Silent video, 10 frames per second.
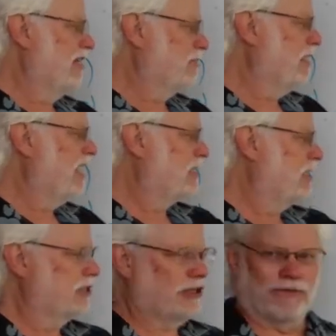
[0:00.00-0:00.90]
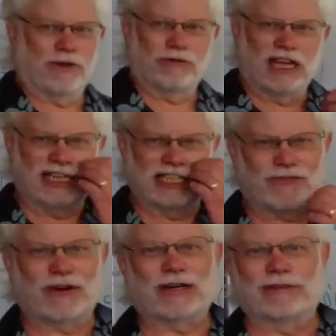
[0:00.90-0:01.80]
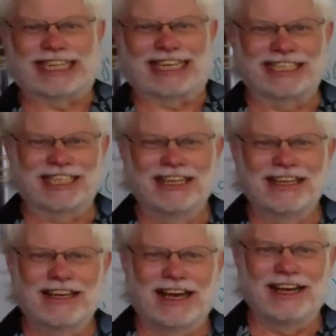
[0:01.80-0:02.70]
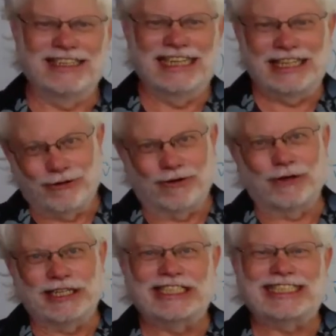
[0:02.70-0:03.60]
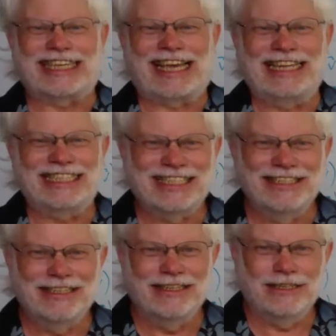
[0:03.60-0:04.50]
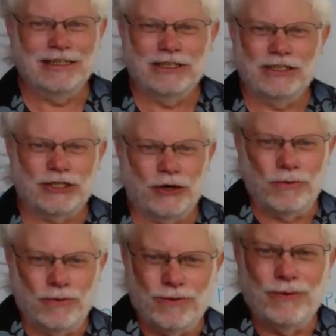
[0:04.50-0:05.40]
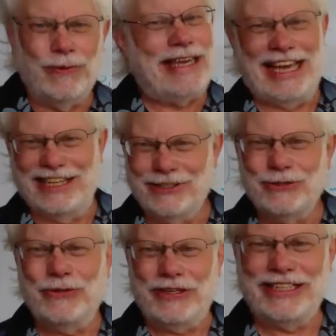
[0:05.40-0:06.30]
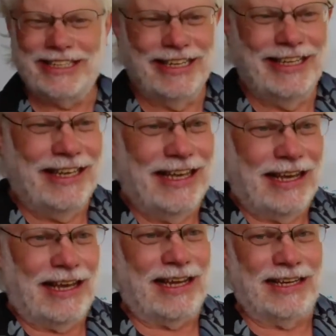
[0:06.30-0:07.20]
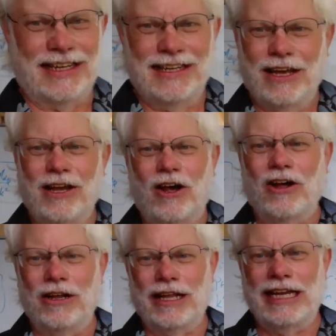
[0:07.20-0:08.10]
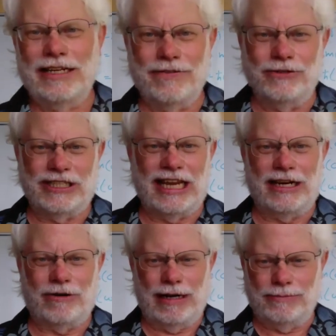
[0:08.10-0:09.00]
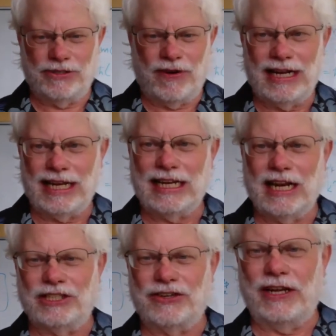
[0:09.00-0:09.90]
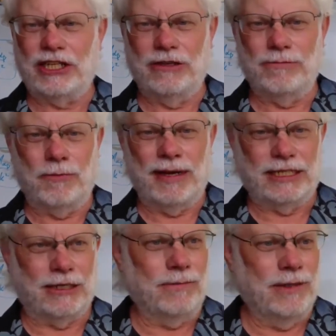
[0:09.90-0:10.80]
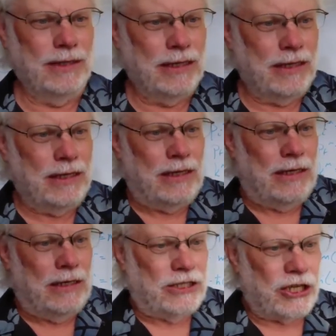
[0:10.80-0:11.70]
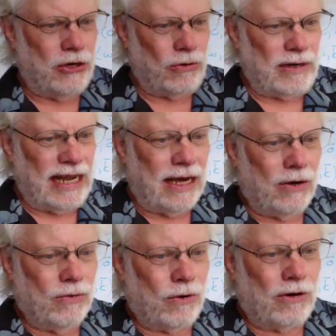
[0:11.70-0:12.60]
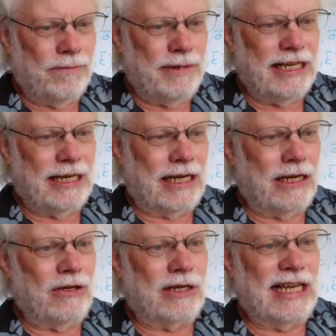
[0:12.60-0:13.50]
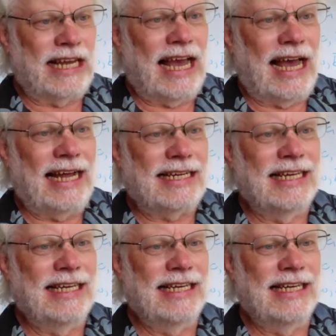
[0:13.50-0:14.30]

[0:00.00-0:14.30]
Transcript: is massless or the photon is frequencyless, neither of which is the case. So we can't do this. And all 8 of those diagrams violate conservation of momentum. So now we're immediately looking at